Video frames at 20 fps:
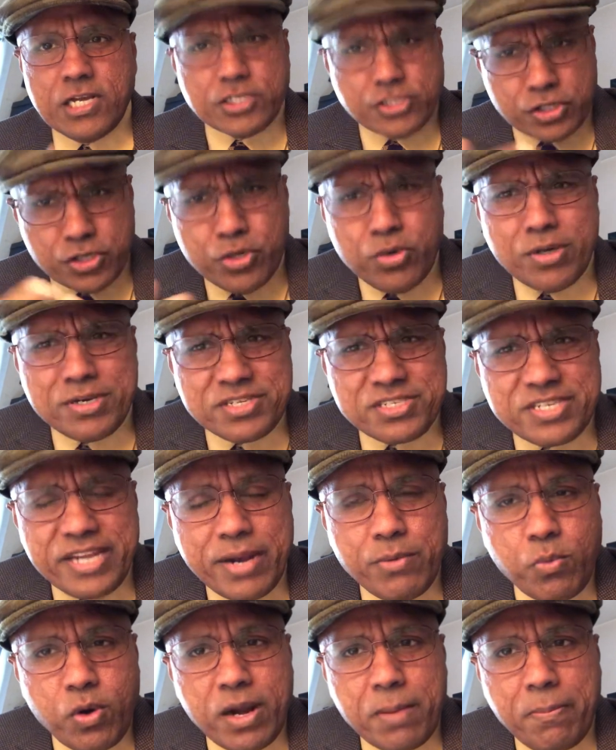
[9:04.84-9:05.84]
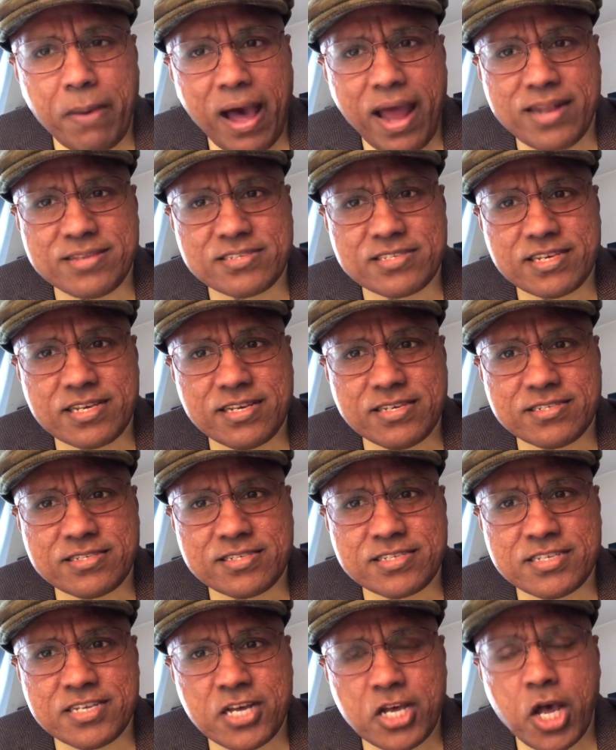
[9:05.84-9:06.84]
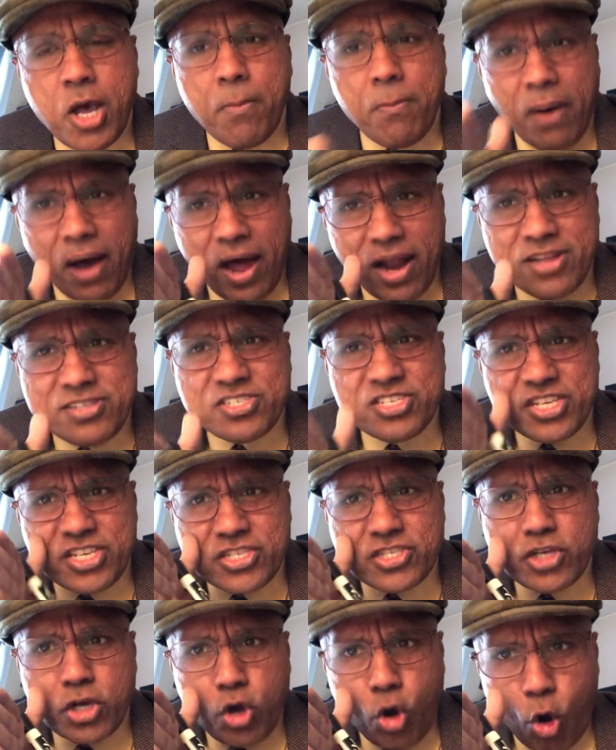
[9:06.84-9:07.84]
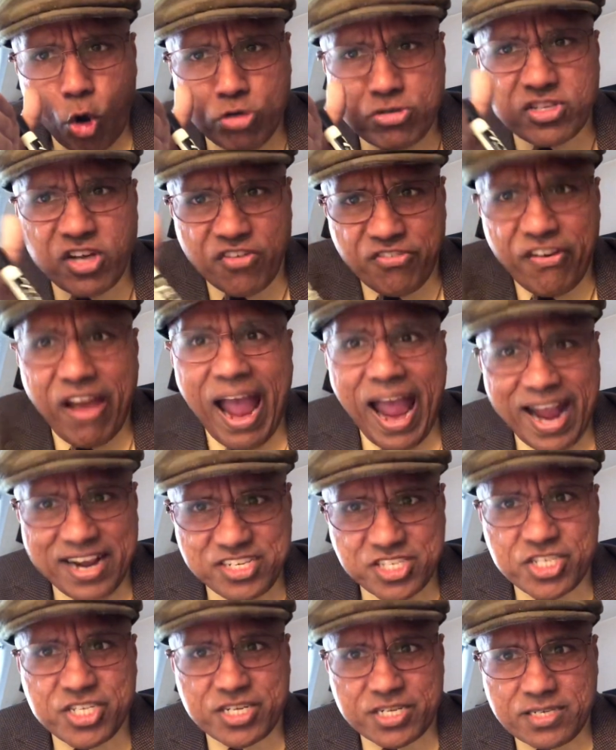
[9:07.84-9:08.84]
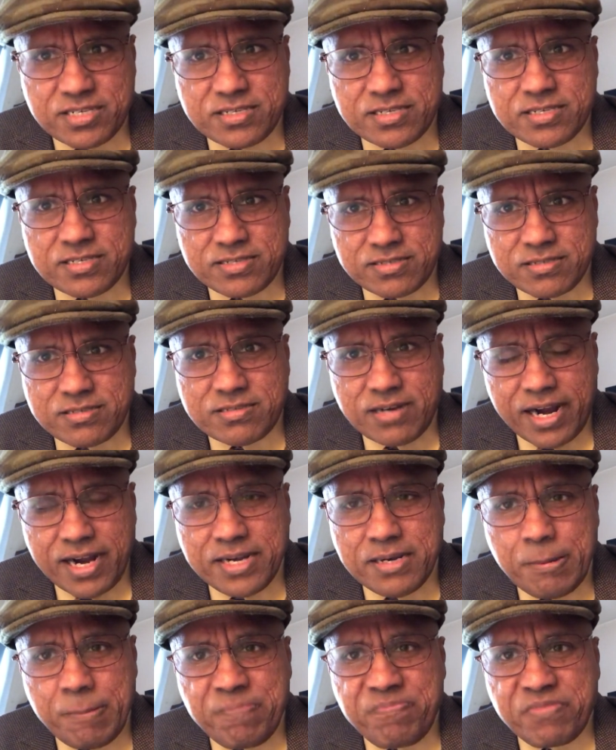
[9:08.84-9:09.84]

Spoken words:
Do you understand what a policy is? Policy is a course of action, right?